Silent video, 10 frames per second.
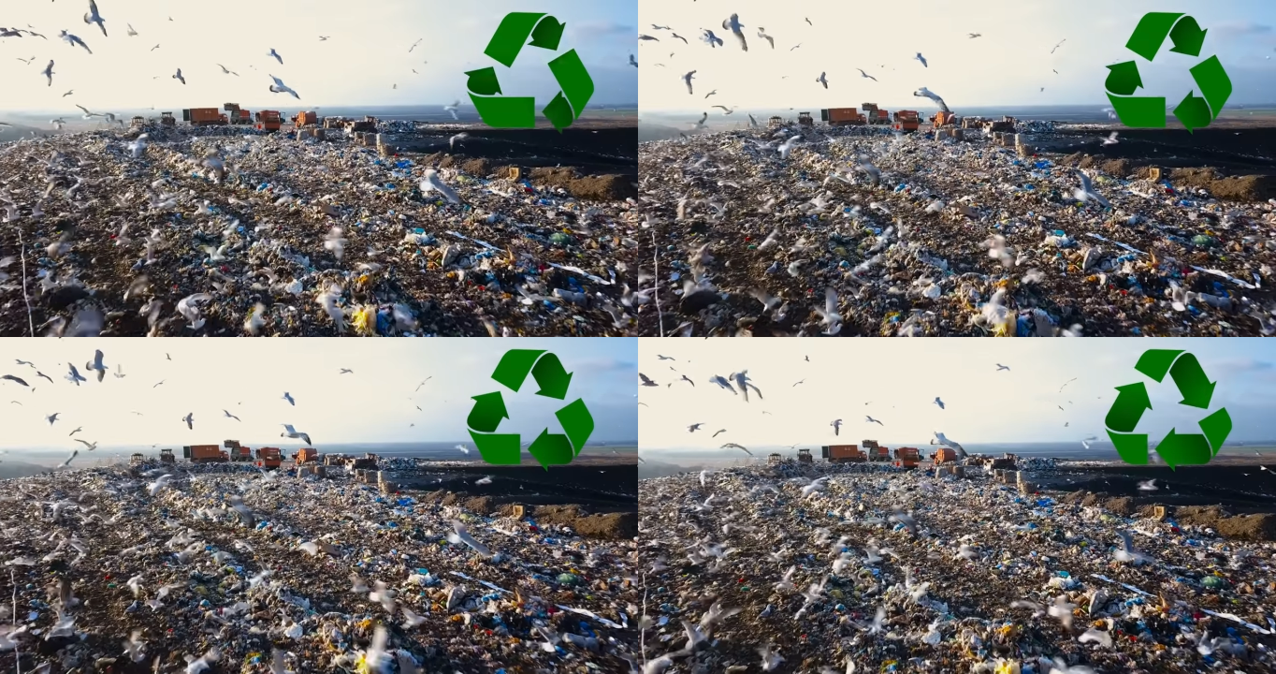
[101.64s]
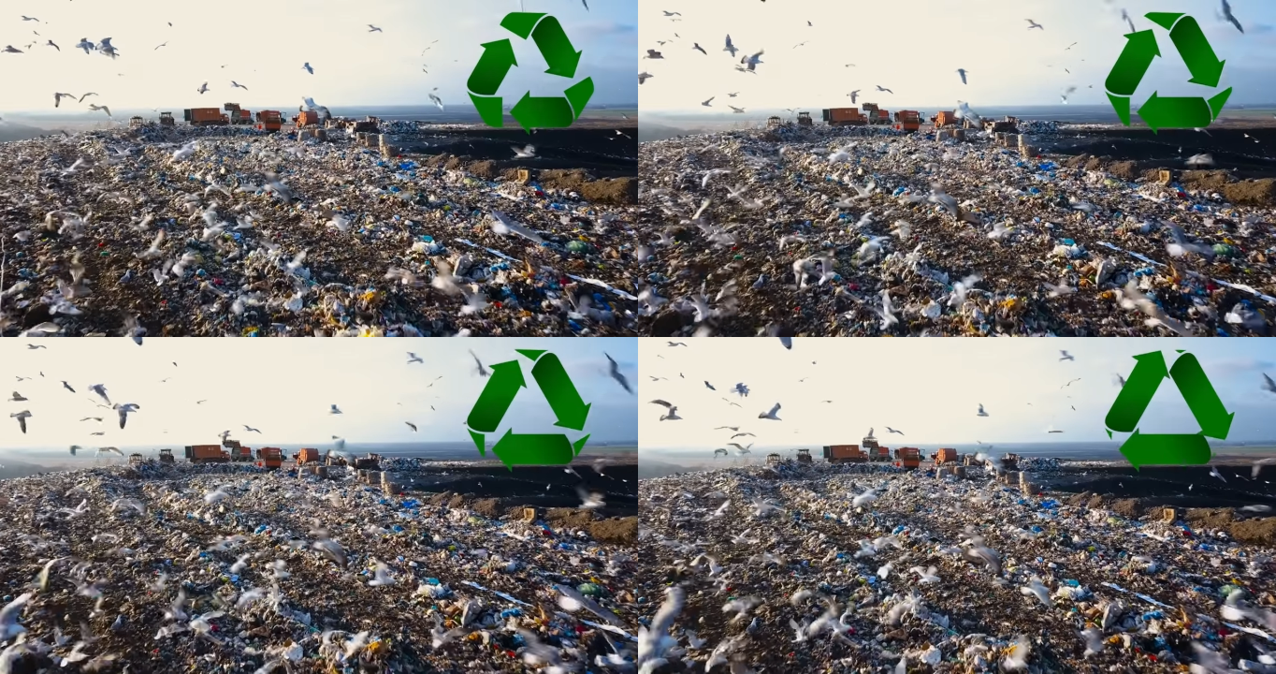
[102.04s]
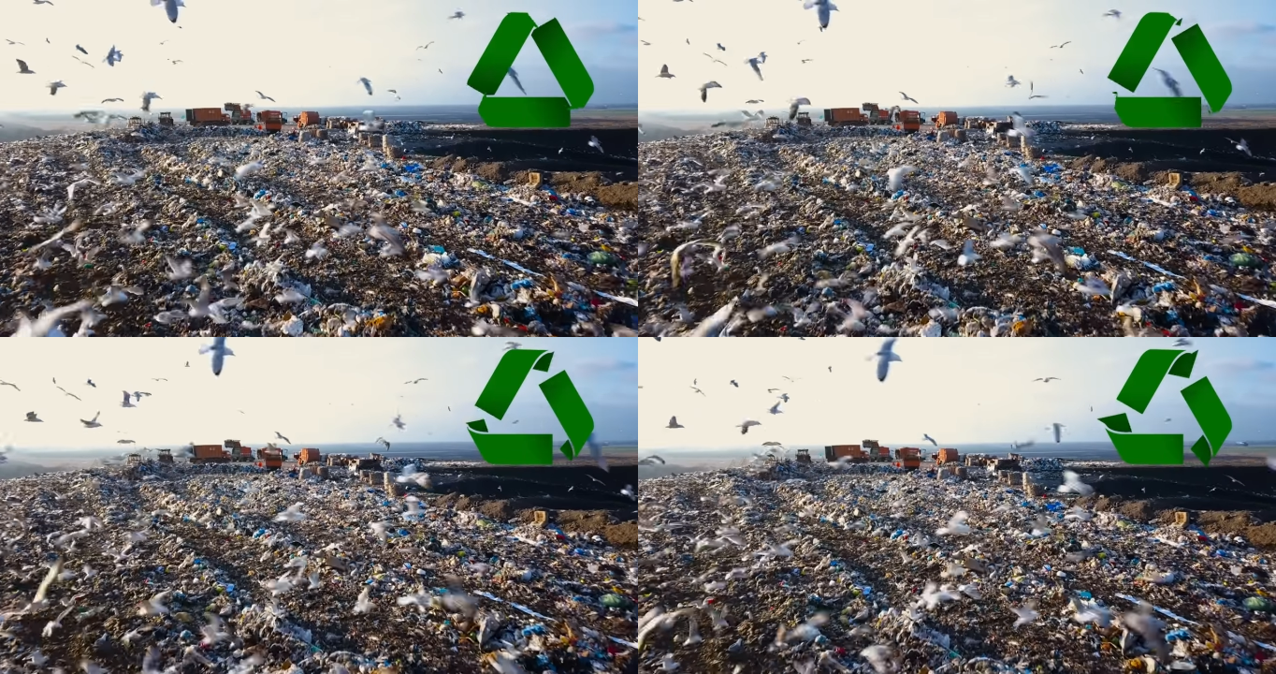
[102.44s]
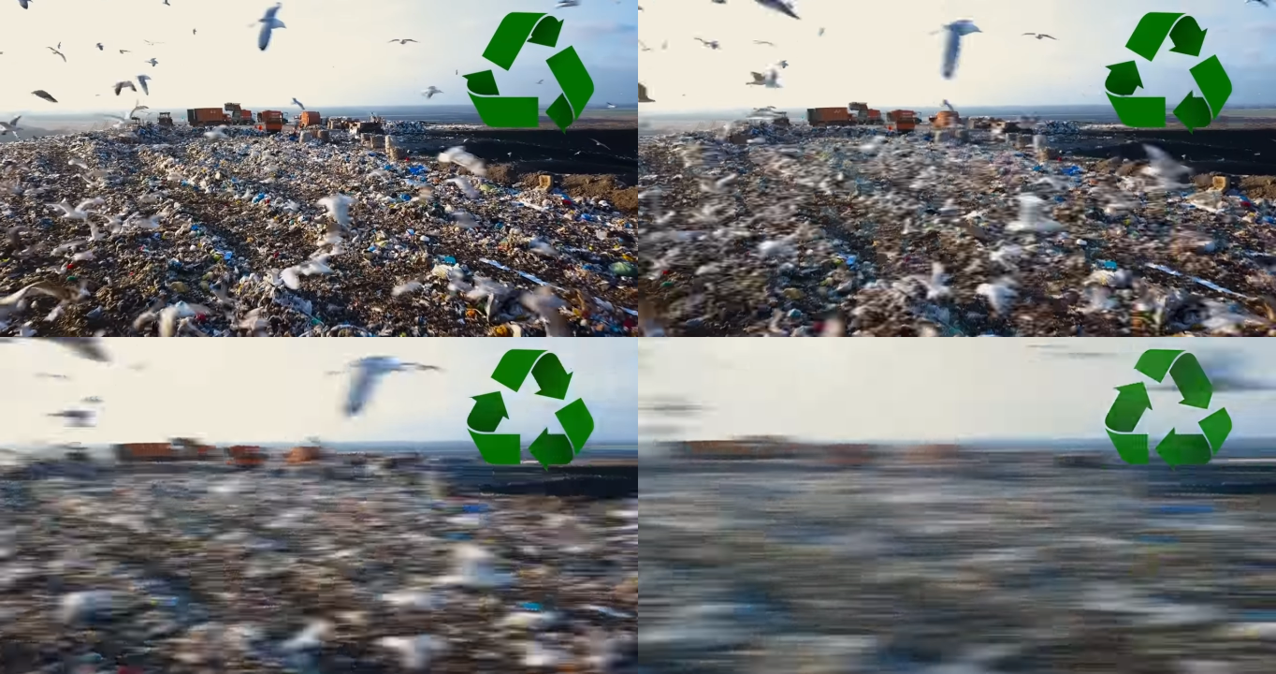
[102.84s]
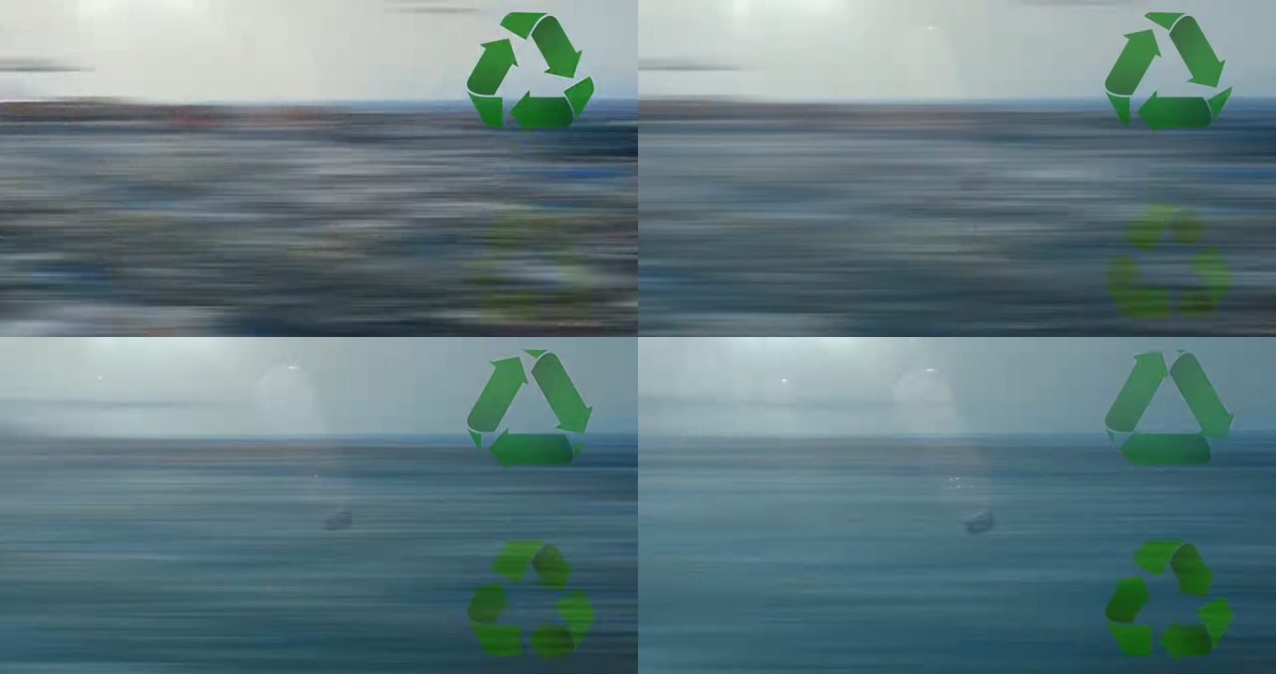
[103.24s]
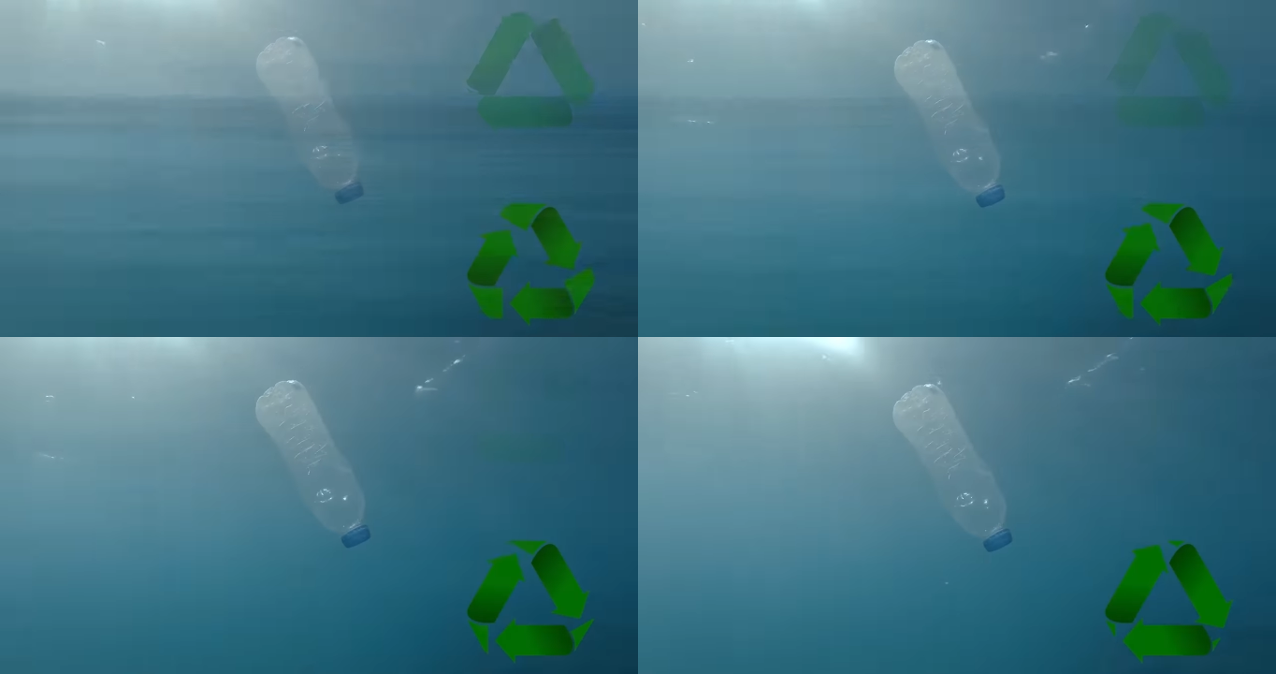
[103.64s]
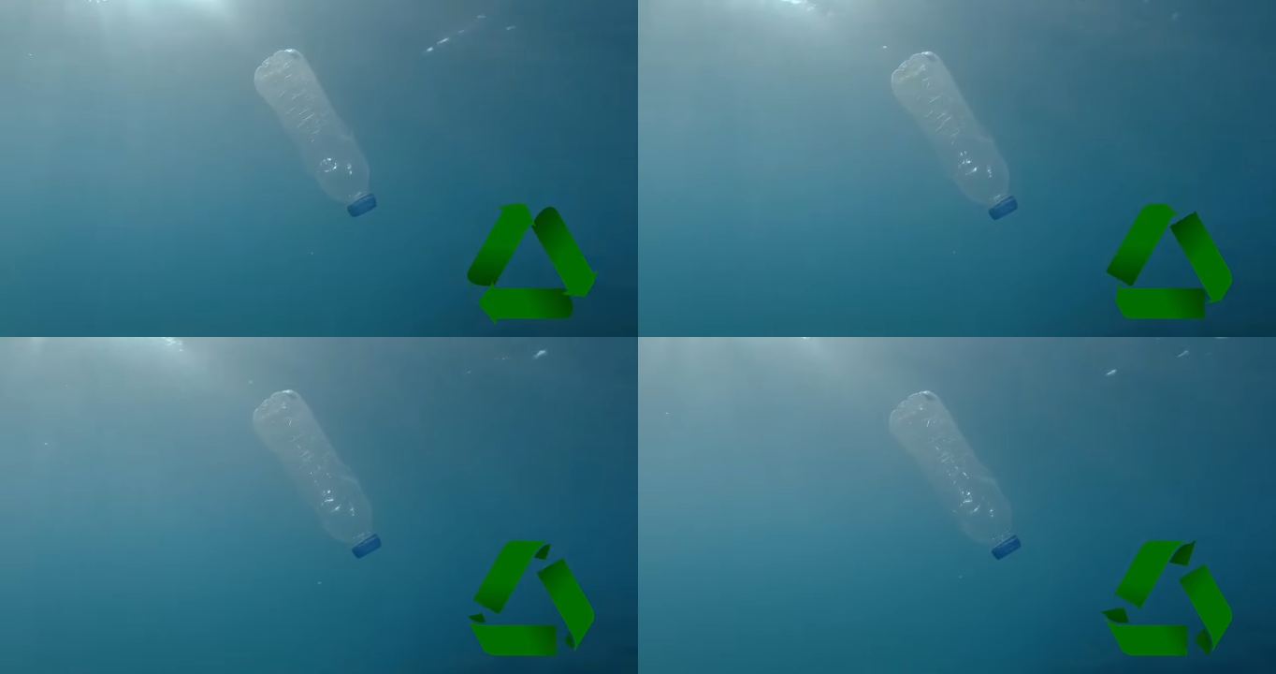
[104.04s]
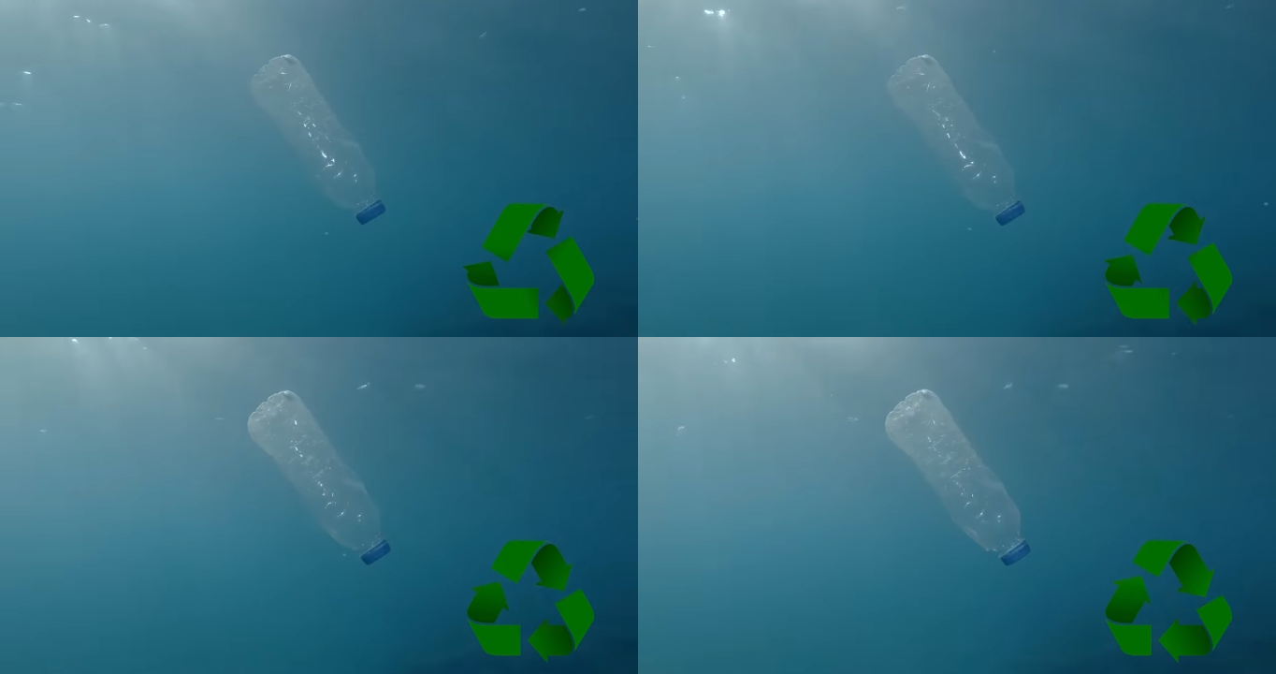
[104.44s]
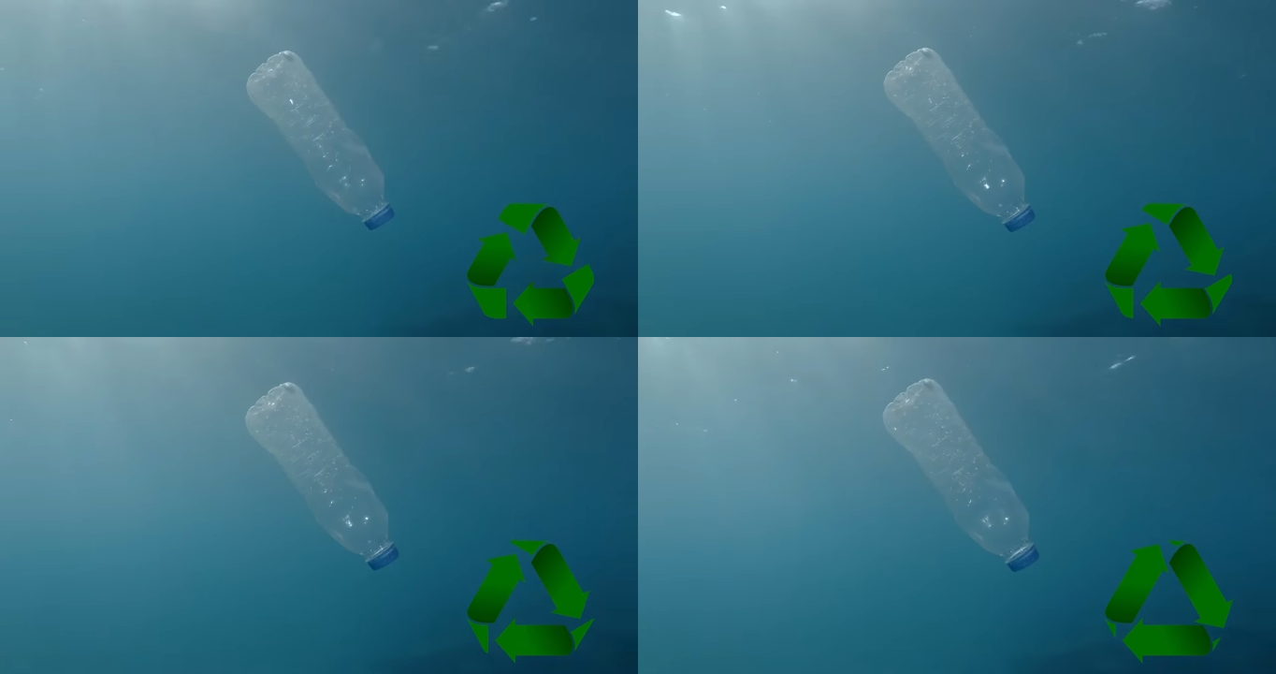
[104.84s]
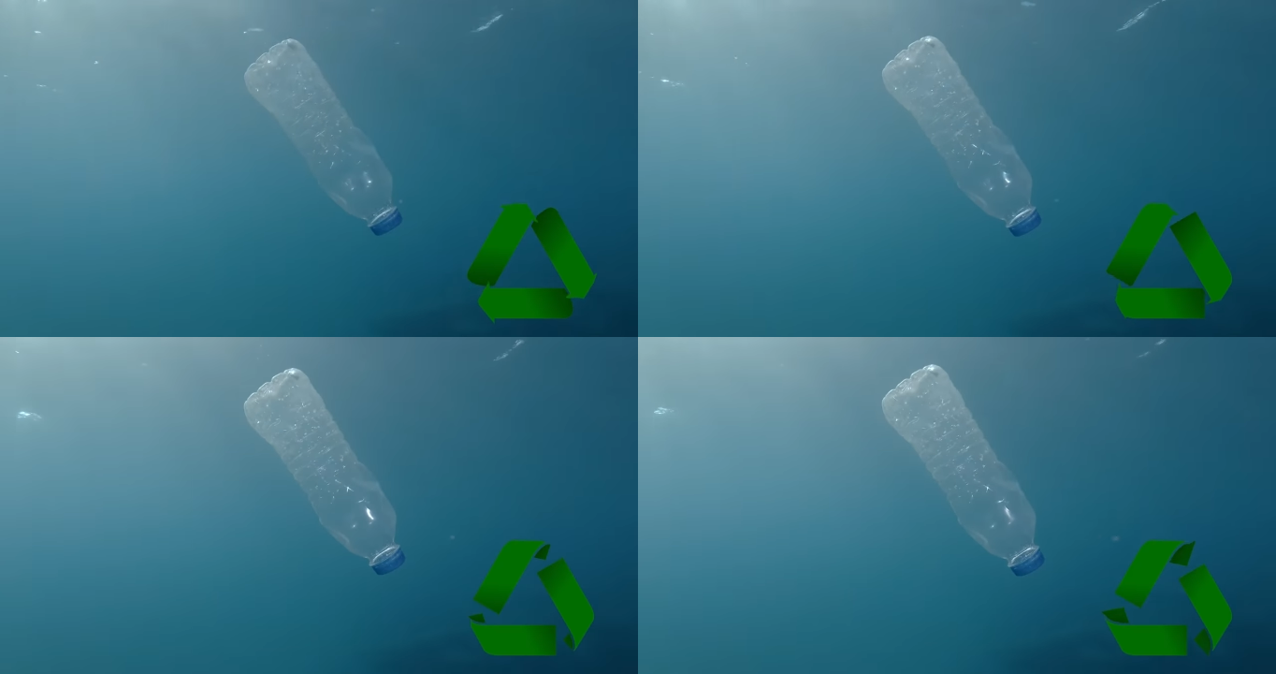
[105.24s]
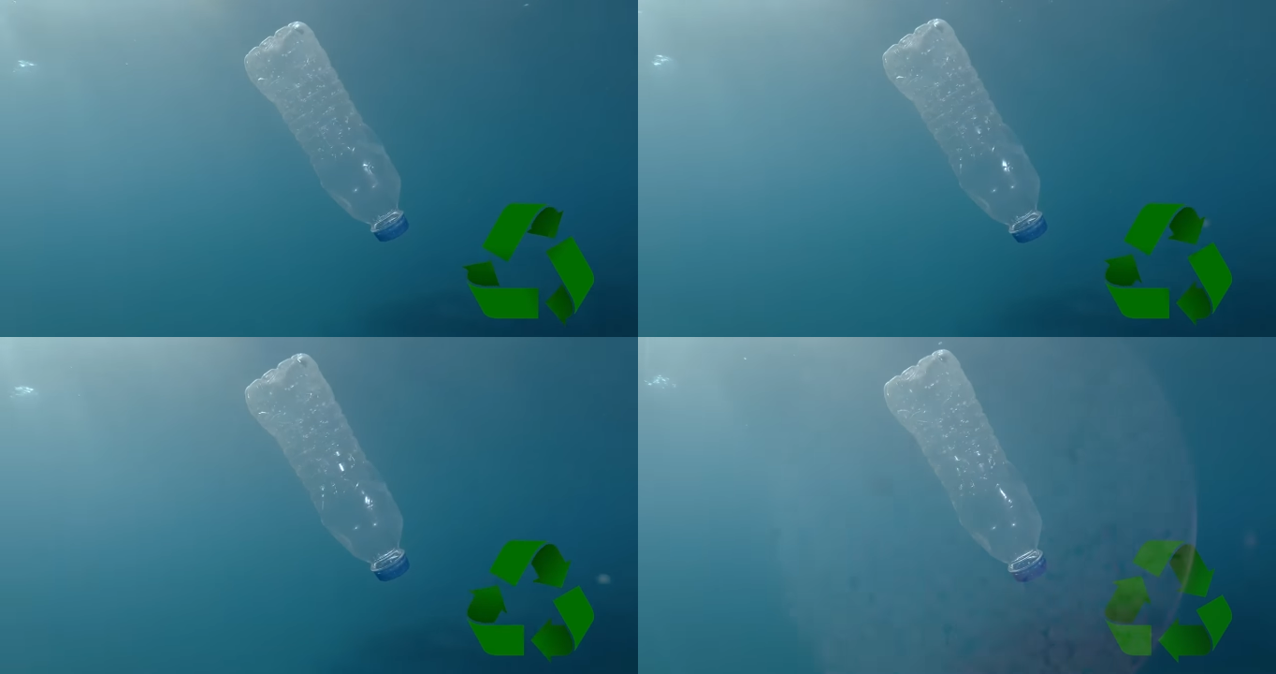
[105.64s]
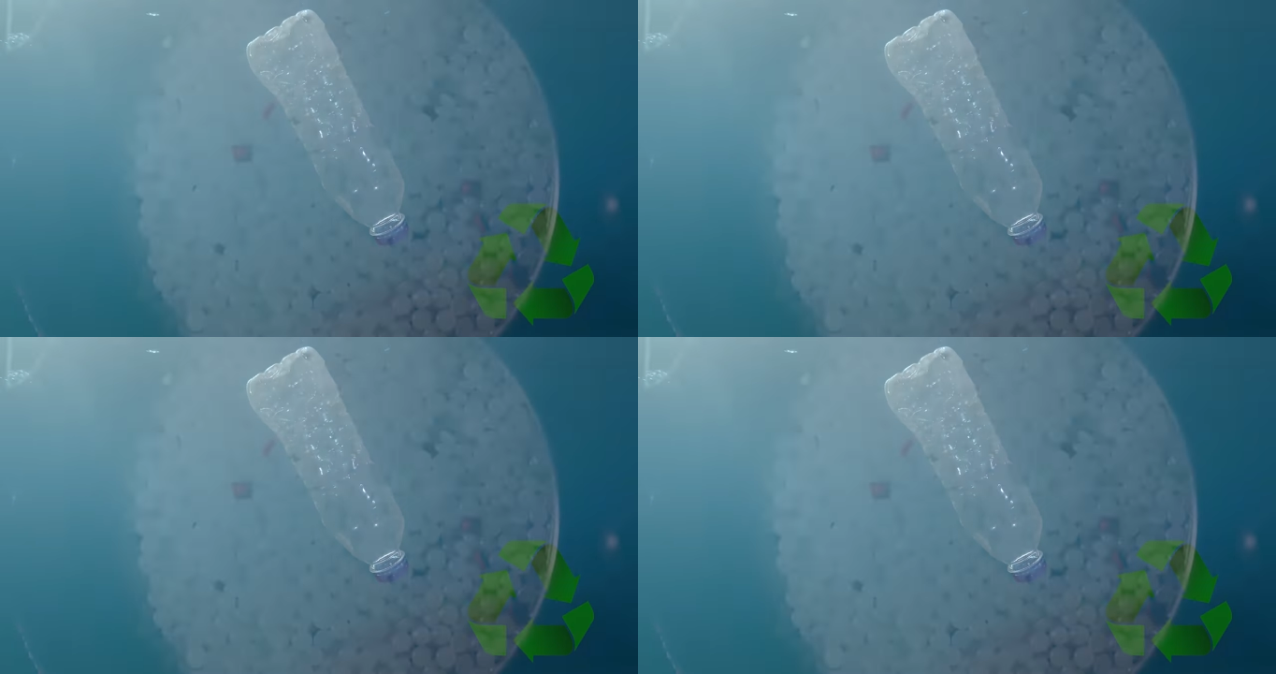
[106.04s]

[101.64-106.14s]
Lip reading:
No face is visible, so there are no lips to read.